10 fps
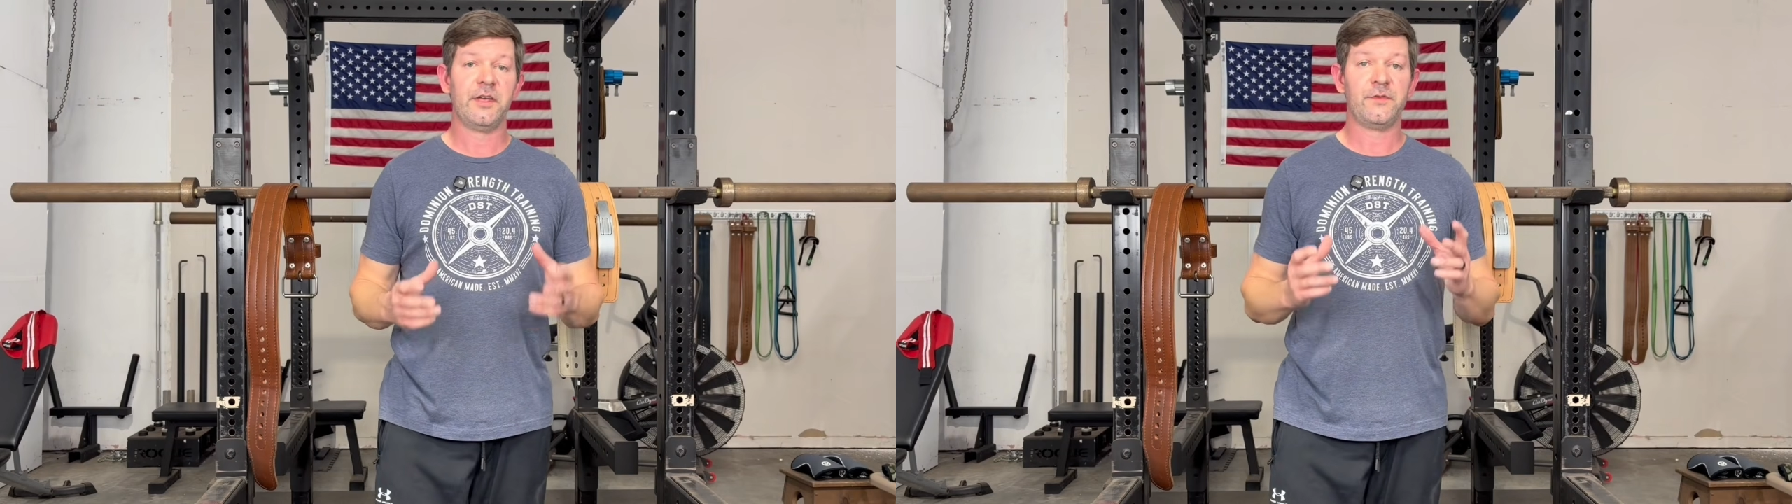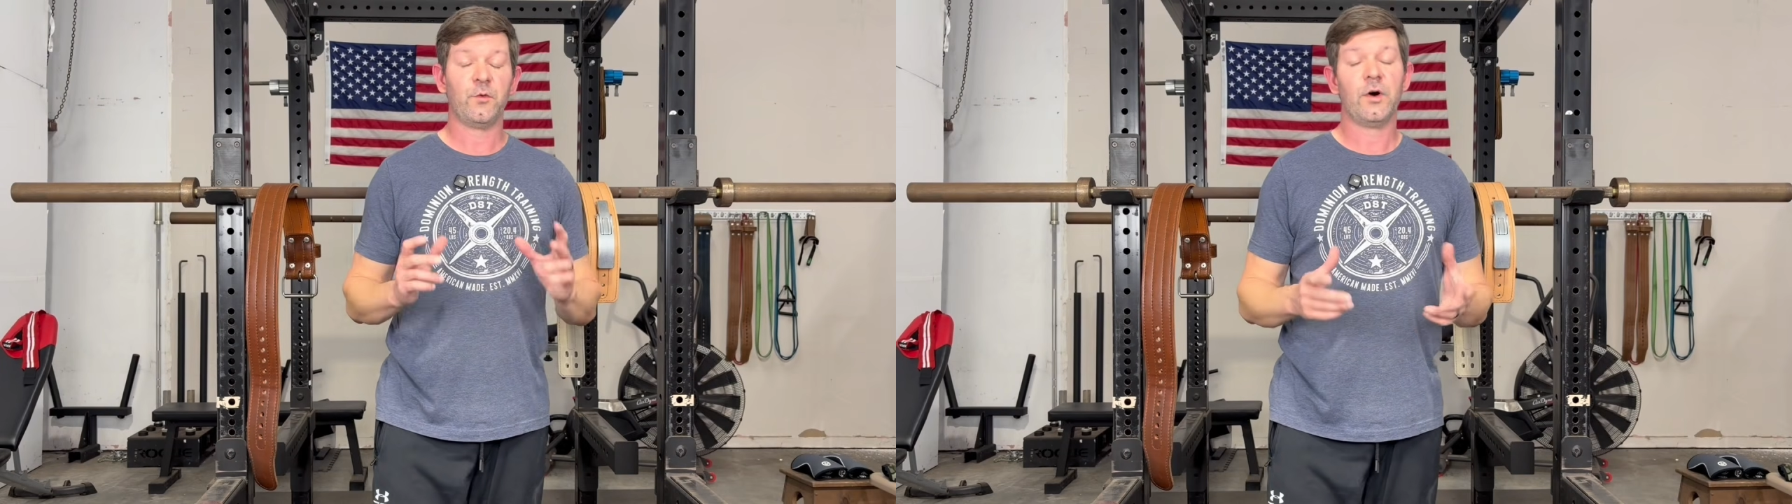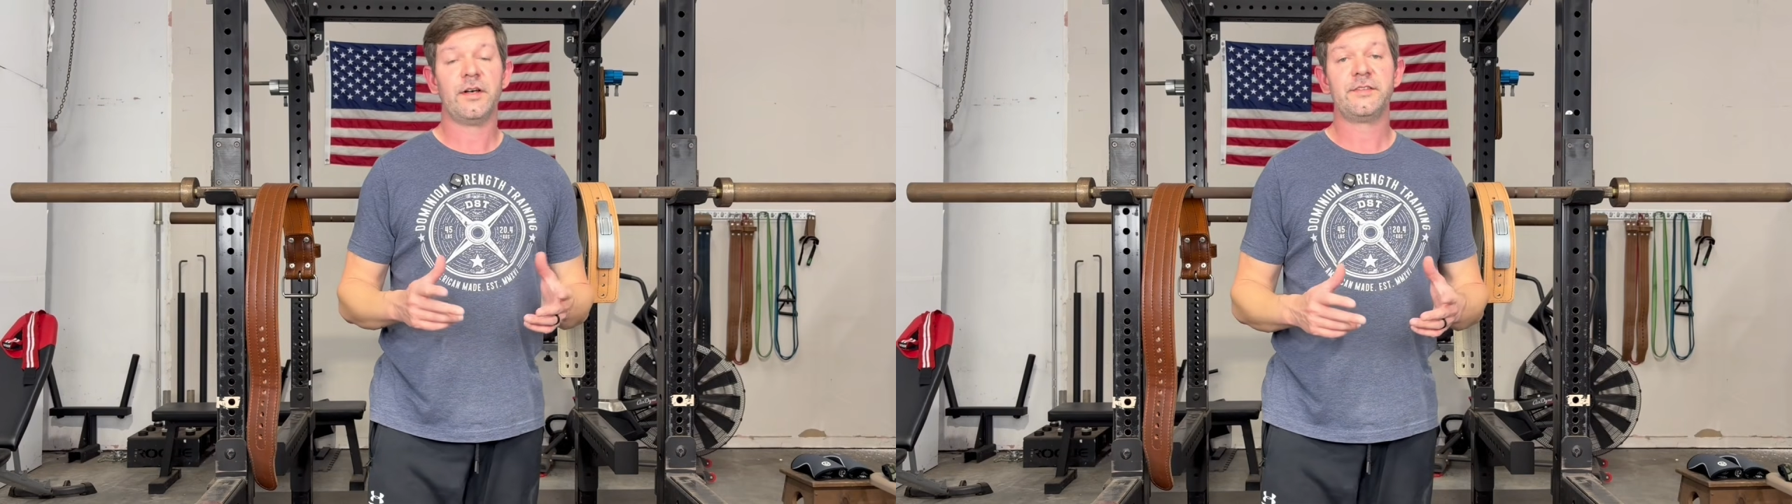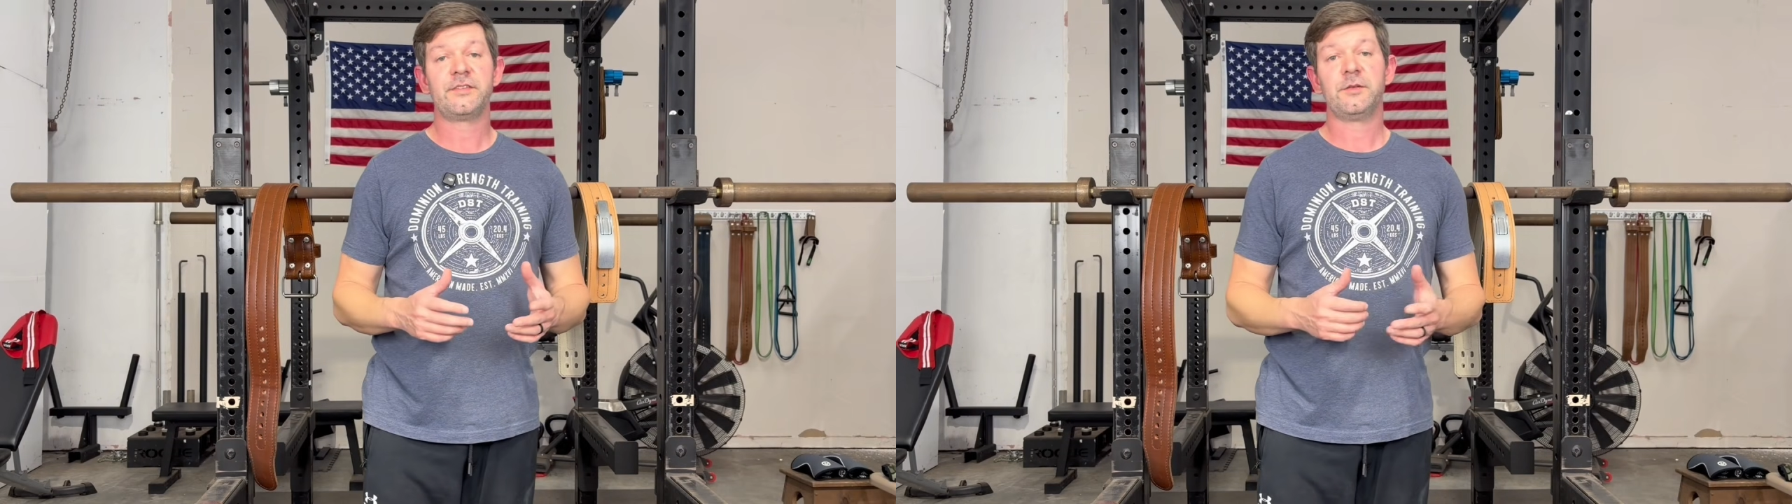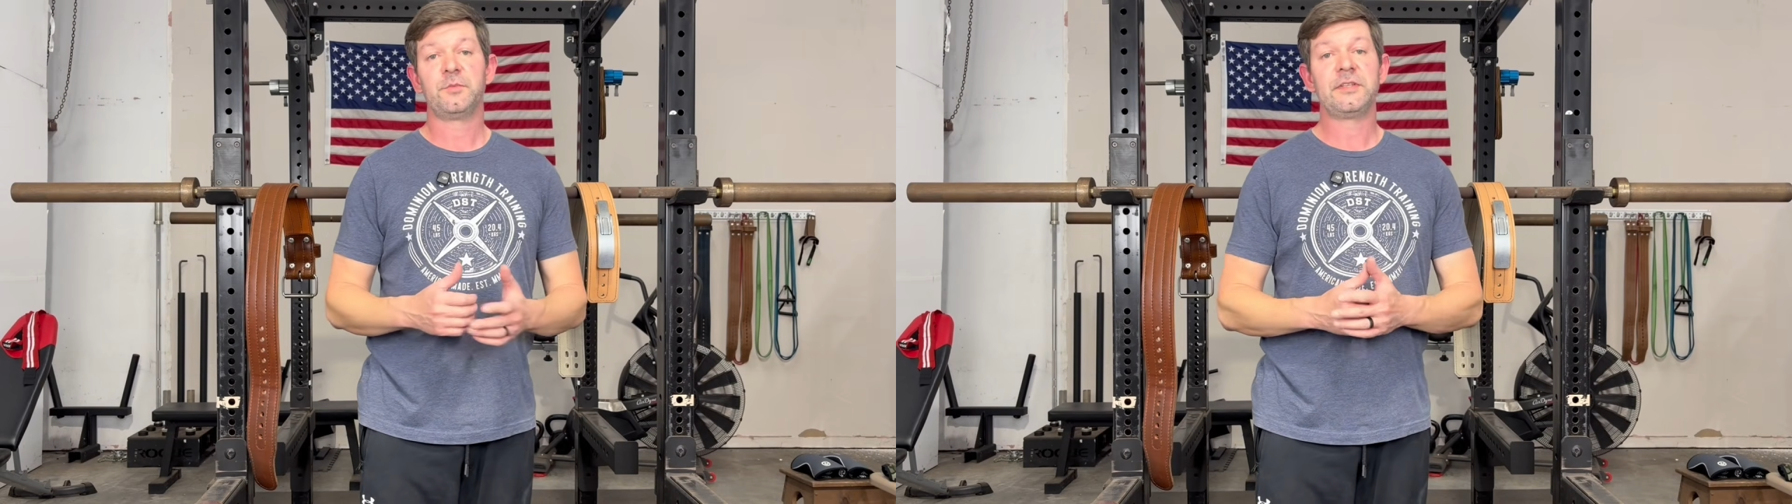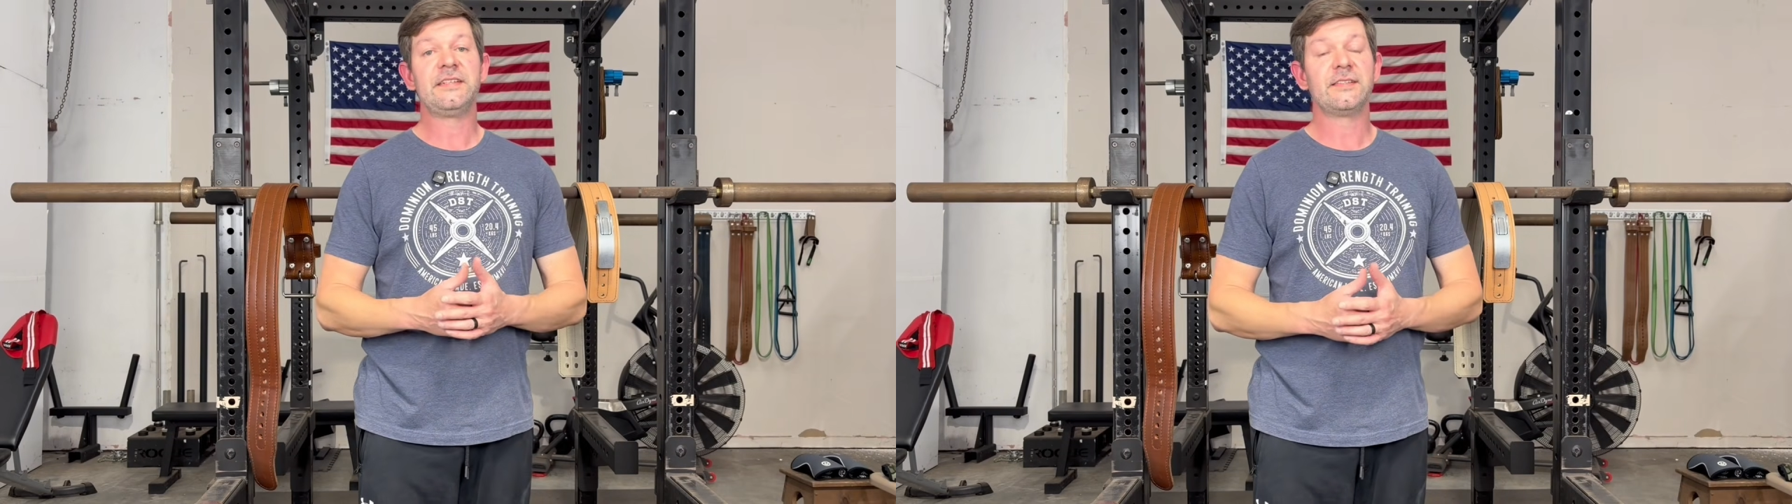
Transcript: If it was, please